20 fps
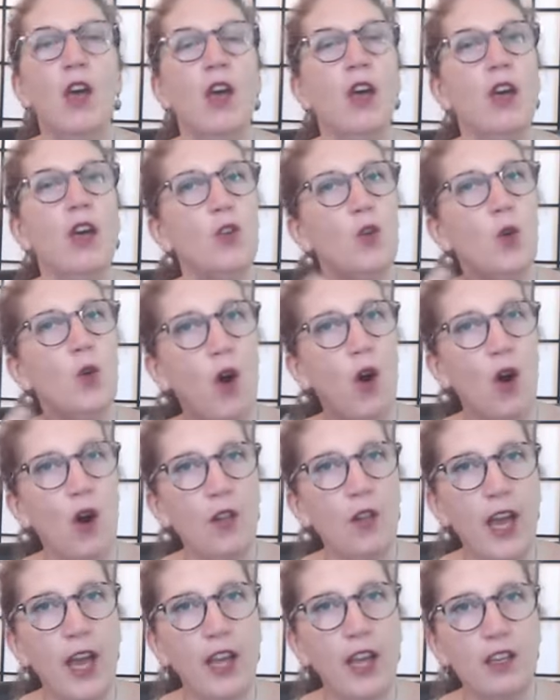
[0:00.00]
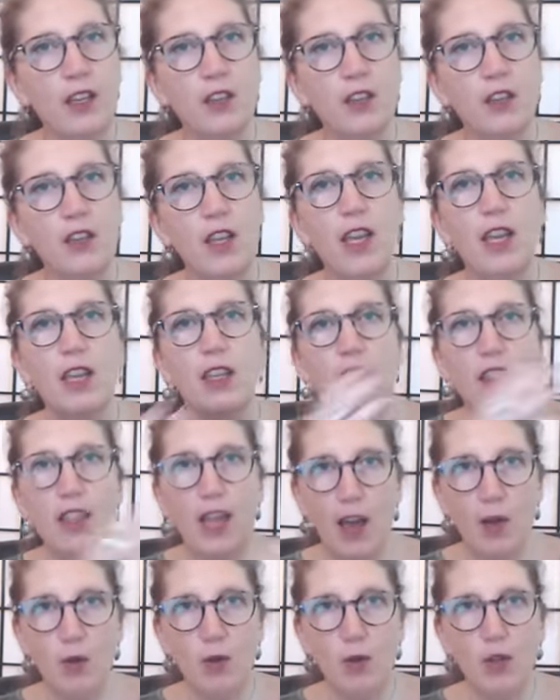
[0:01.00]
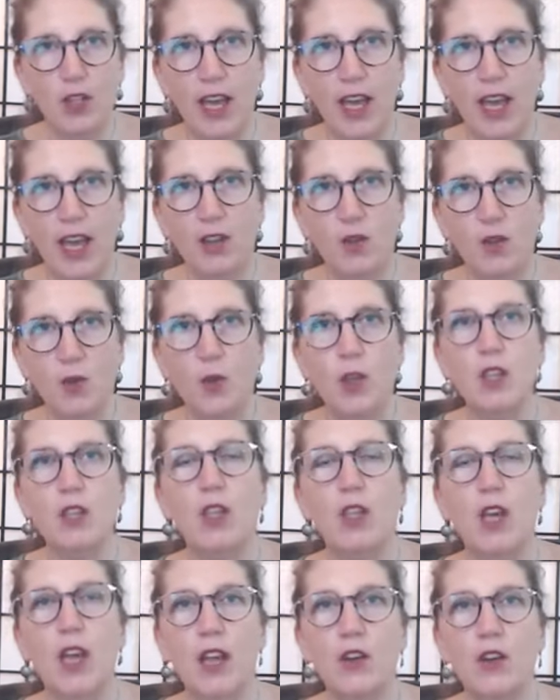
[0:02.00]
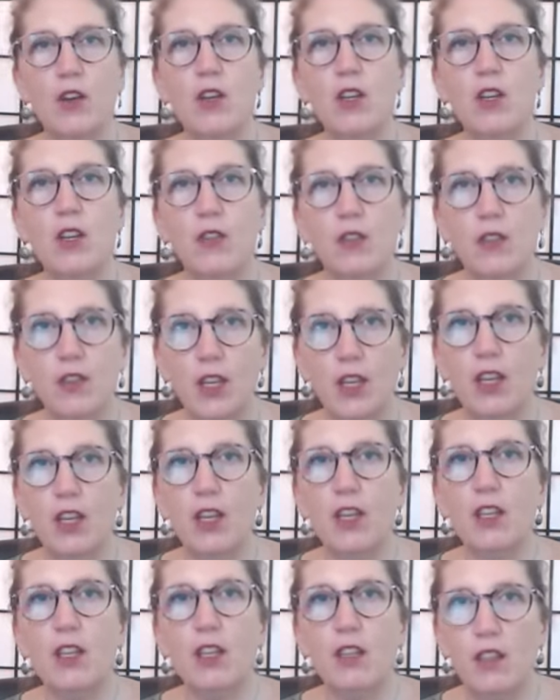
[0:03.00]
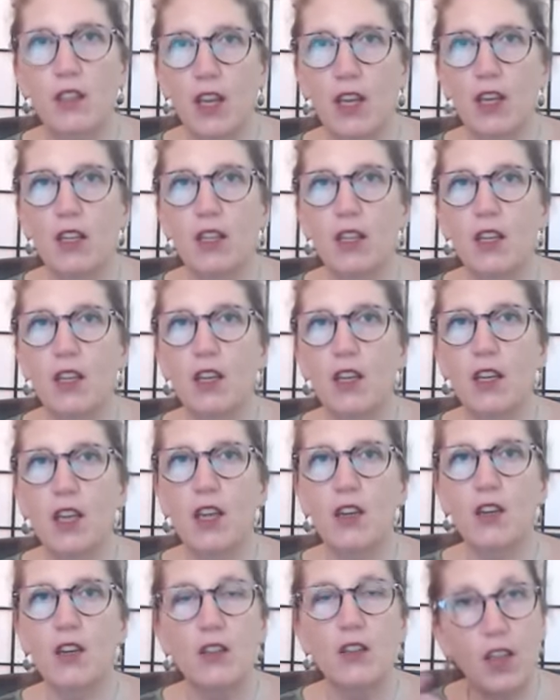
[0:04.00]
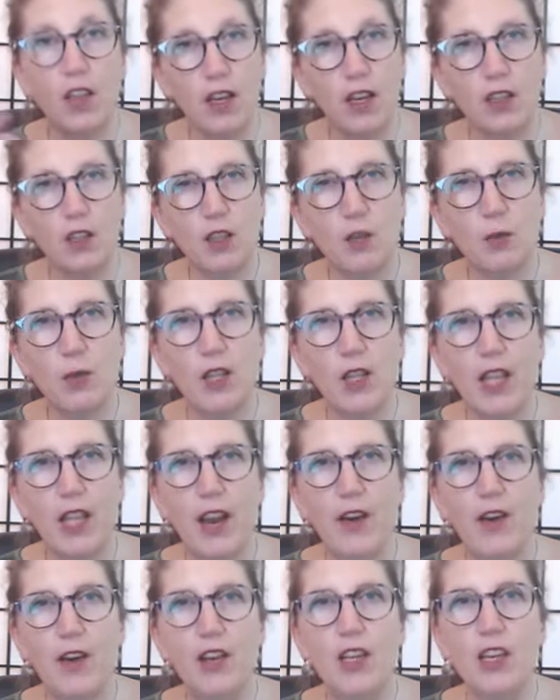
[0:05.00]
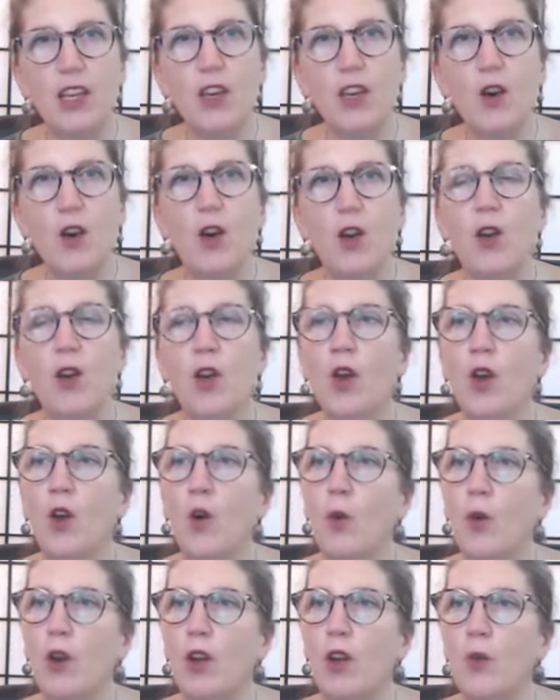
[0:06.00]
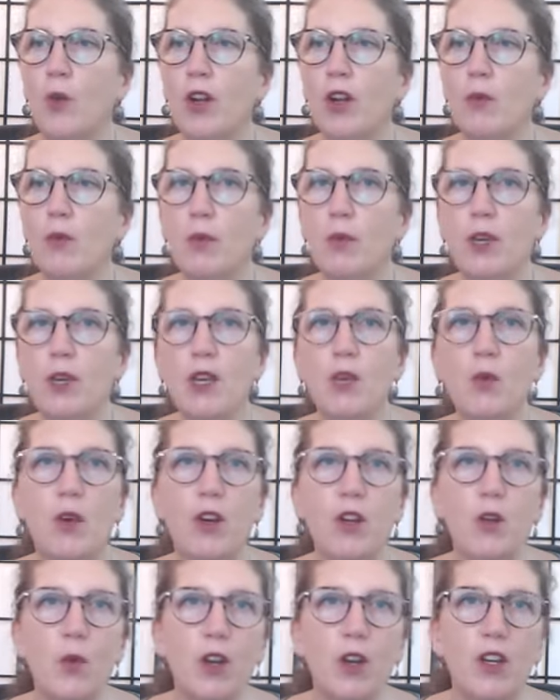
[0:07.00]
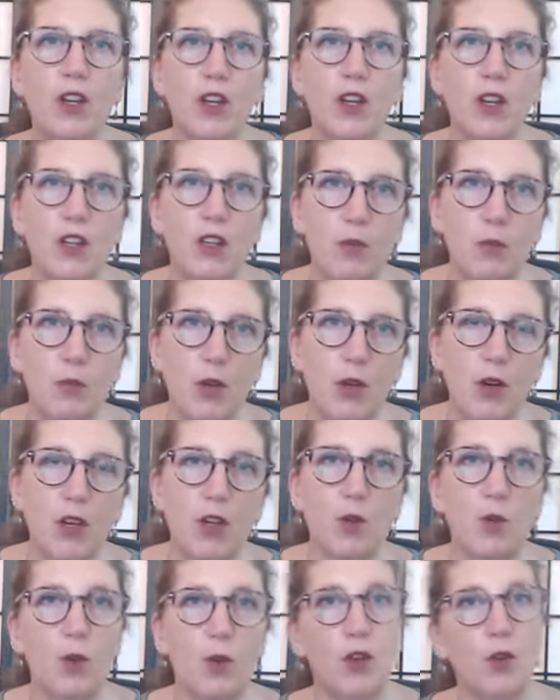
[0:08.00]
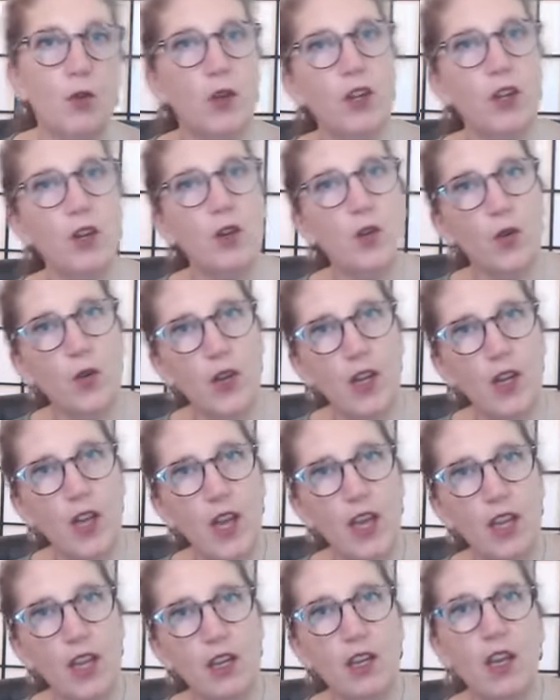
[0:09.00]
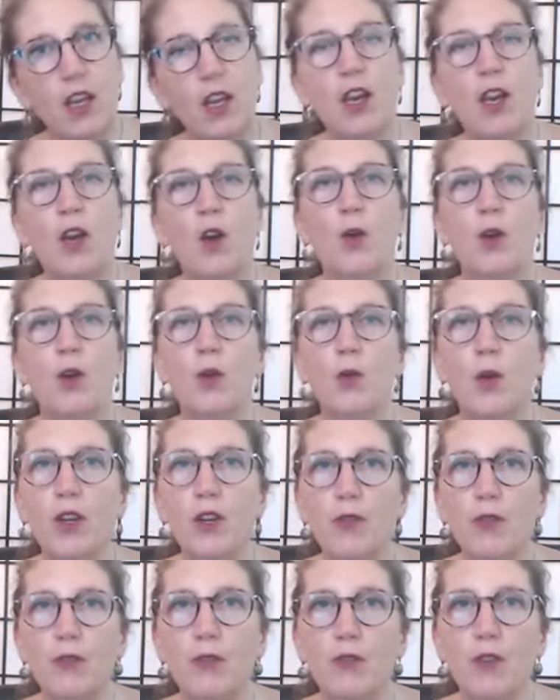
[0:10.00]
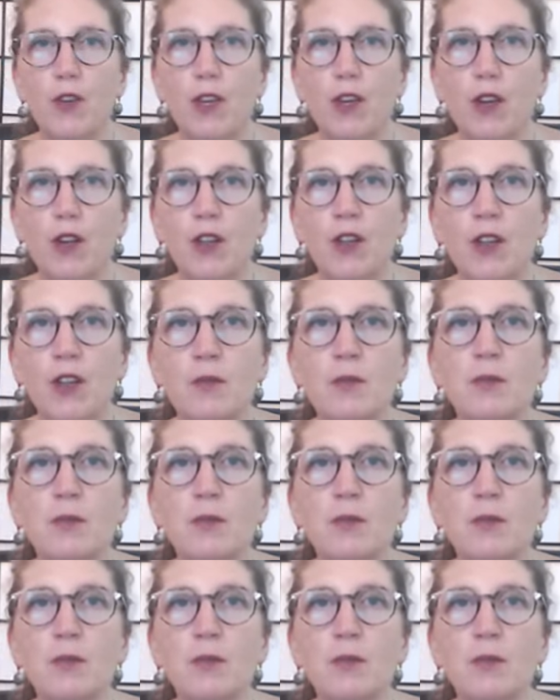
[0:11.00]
So all that to say, that was last week, the energy of setting the intentions, getting some clarity on what do you want to be, what do you want to experience, what do you want to create, what do you want to feel.